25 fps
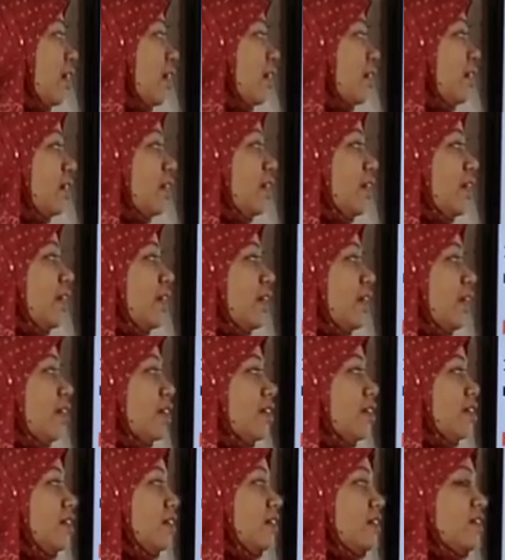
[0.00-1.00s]
the
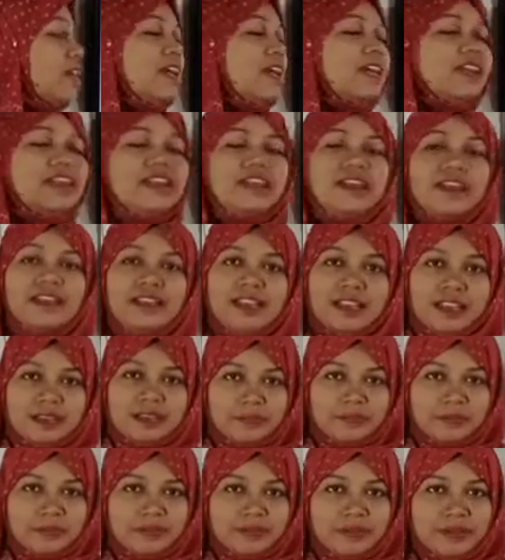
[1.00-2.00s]
hare take a nap.
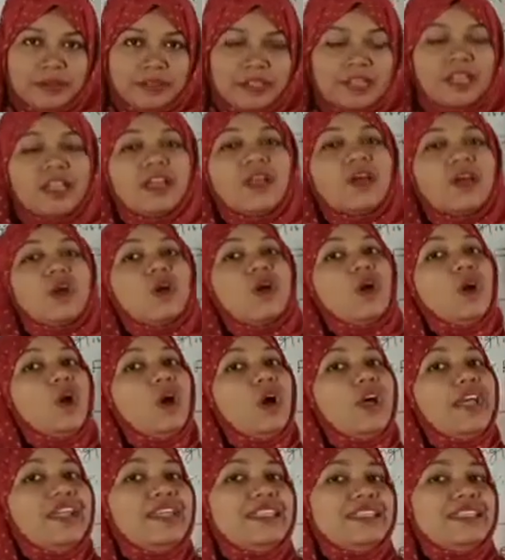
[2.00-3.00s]

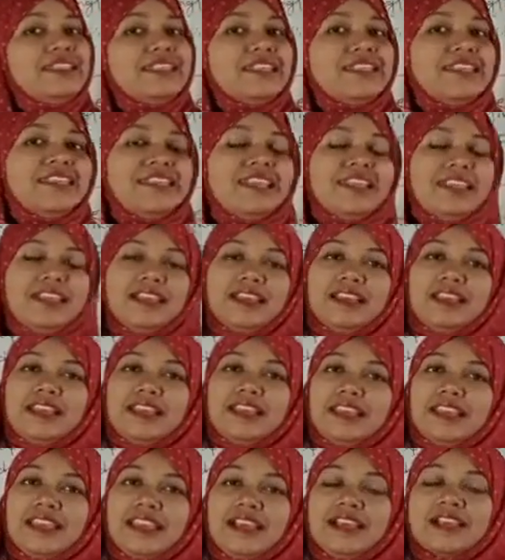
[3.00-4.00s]
When the
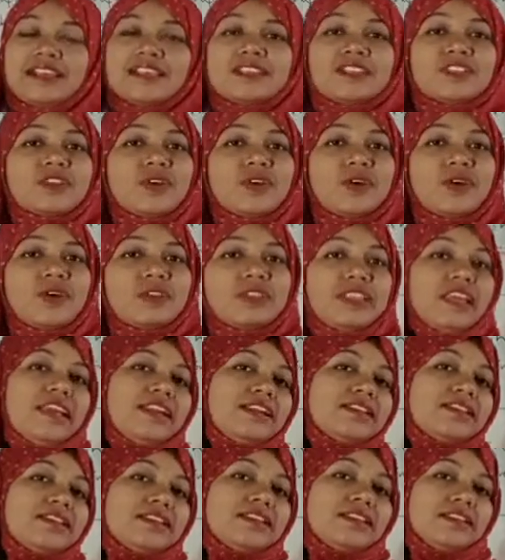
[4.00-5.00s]
hare saw that
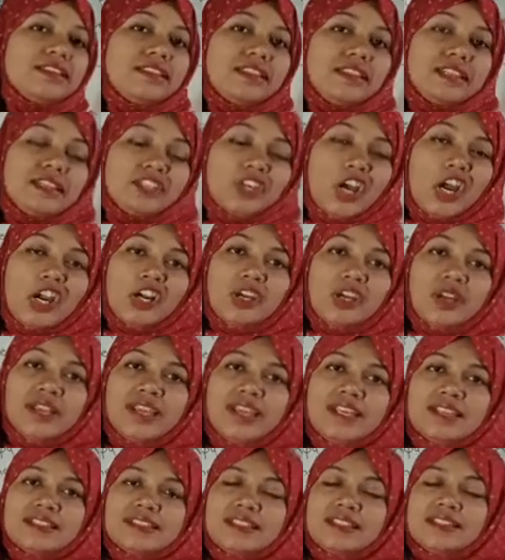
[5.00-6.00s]
the
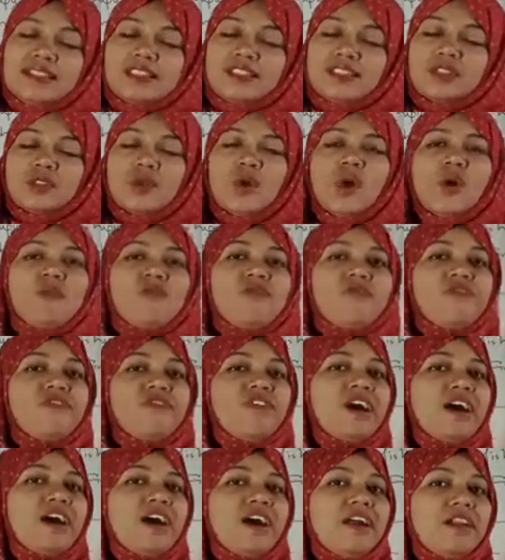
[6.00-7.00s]
tortoise is so
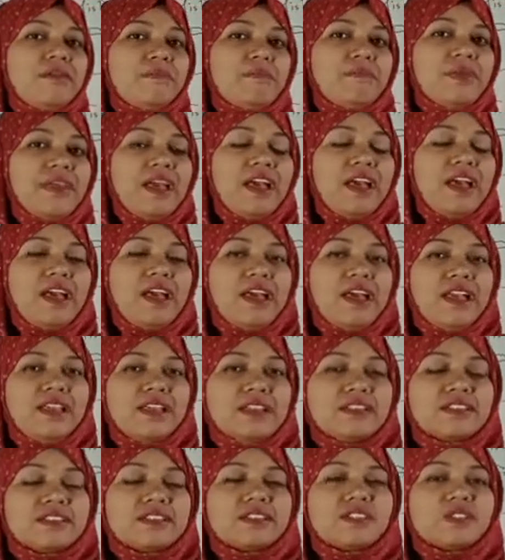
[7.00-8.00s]
far behind,
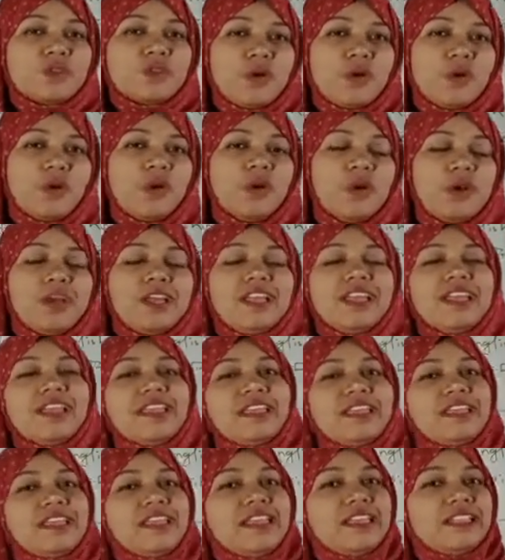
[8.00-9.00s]
so
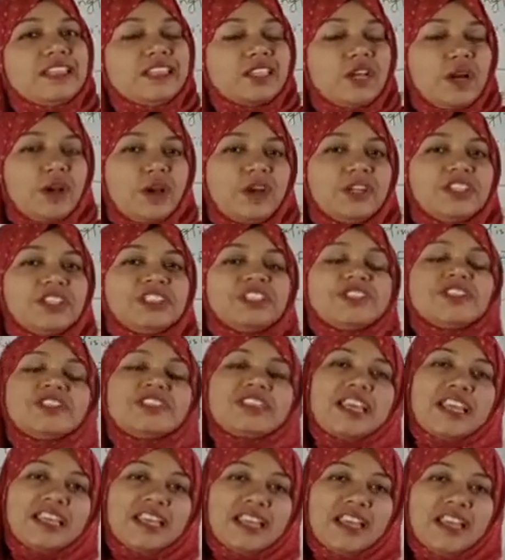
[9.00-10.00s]
he thought to
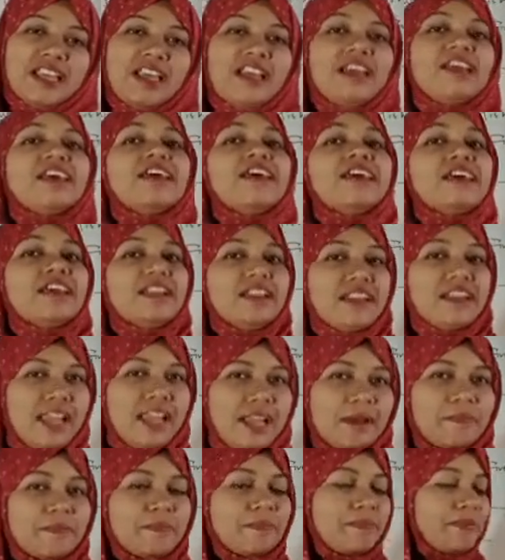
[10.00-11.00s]
take a
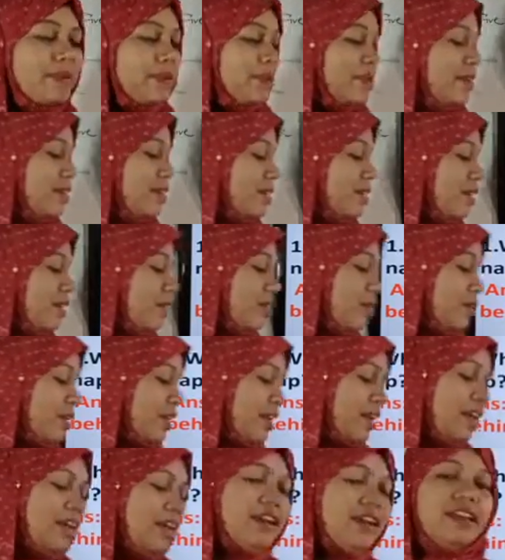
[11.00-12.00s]
nap.
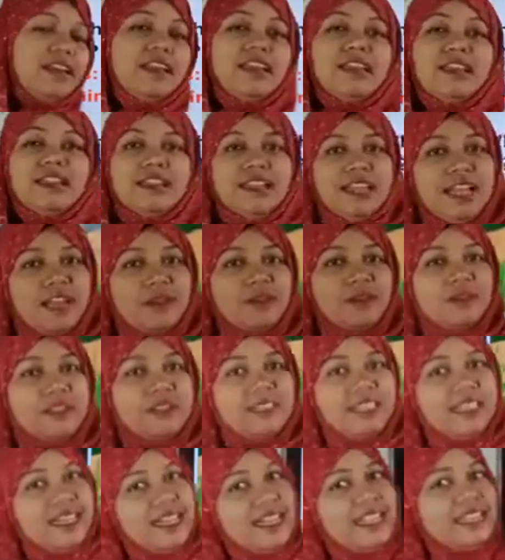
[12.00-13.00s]
Okay, now
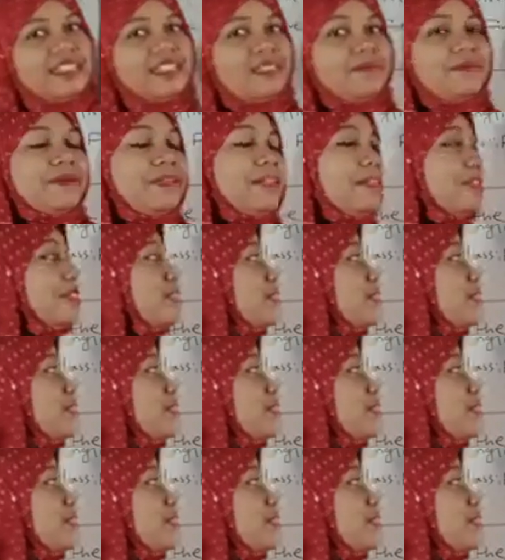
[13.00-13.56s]
the next part.